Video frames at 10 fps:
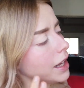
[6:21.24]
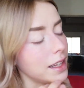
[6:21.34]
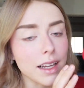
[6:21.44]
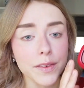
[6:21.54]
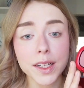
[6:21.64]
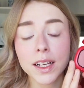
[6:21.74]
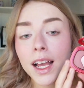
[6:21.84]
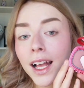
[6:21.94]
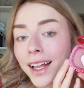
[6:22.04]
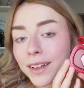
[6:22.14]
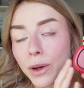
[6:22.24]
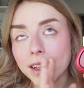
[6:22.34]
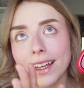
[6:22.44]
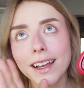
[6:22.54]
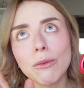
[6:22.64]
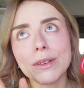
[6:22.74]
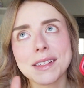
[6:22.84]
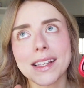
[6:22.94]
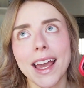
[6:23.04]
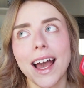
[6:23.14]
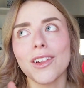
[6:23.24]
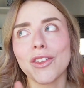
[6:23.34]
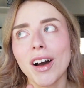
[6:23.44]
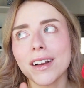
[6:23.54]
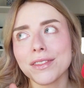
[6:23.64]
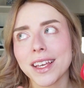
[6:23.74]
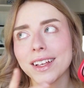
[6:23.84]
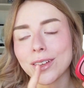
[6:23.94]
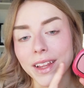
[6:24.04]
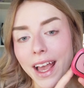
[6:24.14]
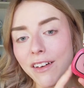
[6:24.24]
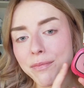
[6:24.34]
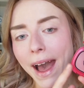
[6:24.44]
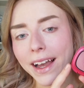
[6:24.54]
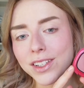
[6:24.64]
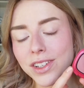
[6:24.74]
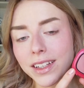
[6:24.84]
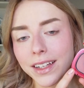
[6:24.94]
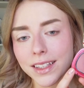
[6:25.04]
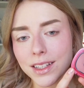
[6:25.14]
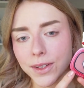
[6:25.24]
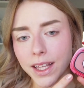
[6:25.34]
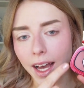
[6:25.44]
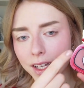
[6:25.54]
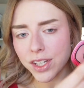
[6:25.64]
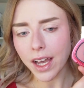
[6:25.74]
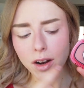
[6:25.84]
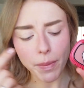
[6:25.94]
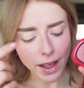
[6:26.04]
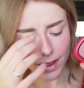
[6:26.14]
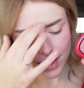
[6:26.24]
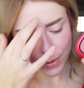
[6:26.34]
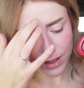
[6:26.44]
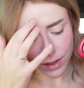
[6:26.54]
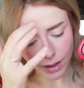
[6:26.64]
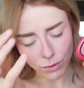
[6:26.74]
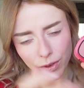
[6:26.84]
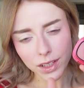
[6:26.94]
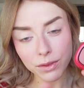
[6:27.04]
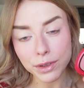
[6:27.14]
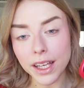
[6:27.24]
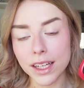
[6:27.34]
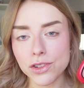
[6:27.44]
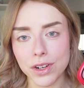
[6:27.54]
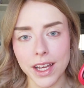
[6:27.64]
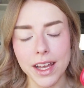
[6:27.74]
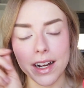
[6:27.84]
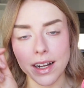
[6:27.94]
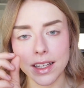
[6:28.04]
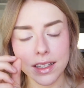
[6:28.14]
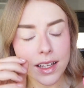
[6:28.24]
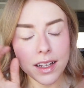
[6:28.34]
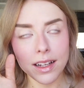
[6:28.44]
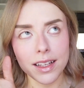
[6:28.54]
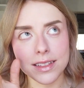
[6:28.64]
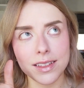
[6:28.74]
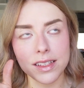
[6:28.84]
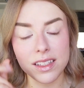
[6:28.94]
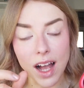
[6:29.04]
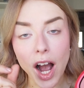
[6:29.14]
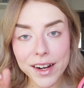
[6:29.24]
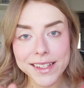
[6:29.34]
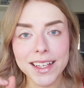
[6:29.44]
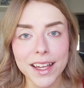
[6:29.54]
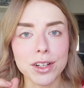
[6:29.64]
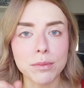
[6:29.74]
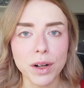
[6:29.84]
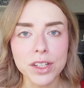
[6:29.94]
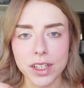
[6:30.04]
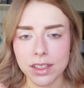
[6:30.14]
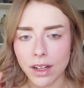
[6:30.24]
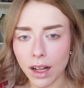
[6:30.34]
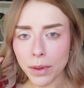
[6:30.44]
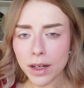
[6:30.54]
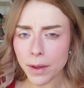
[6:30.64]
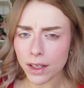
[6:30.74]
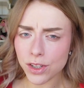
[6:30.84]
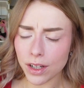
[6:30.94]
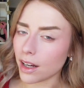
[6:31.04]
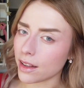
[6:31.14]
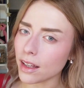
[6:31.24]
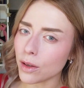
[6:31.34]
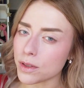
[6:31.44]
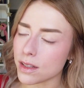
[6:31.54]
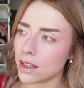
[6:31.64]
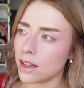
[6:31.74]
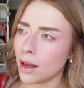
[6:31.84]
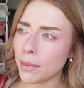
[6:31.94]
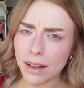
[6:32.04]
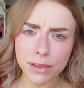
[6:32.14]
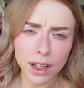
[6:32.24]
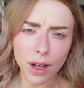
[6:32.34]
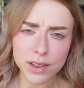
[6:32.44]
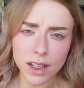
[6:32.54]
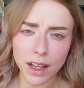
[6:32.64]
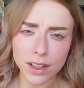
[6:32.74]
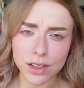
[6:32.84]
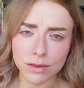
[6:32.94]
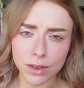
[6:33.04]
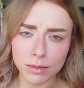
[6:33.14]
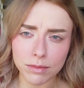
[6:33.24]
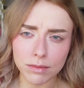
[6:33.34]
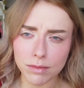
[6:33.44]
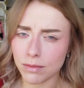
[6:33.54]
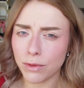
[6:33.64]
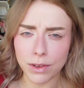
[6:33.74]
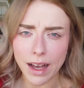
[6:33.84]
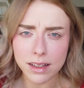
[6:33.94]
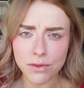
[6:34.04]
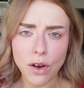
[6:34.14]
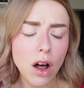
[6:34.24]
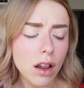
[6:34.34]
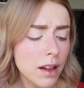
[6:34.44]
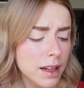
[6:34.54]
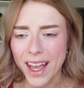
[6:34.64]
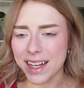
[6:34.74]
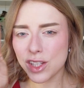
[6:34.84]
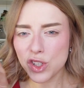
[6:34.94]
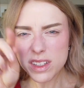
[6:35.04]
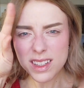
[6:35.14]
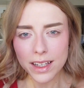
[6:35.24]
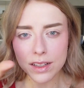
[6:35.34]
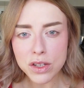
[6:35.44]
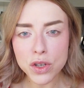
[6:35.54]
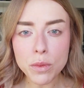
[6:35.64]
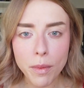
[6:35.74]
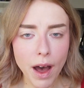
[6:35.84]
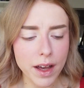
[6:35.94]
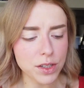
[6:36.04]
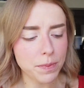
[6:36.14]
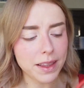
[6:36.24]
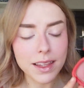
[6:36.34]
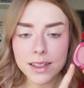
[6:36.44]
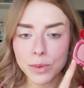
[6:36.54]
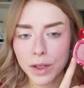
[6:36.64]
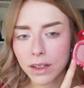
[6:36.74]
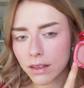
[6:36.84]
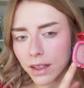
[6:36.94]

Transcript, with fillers: I love it. One thing I will say, a lot of Kiko, they have packaging like this for the eyeshadow palettes where it's like really, really intricate and I it's, it's hard to get your brush into. I'll put a picture here. I think it was the Amalfi Coast collection from last fall. And it's just, it's too much. But this one,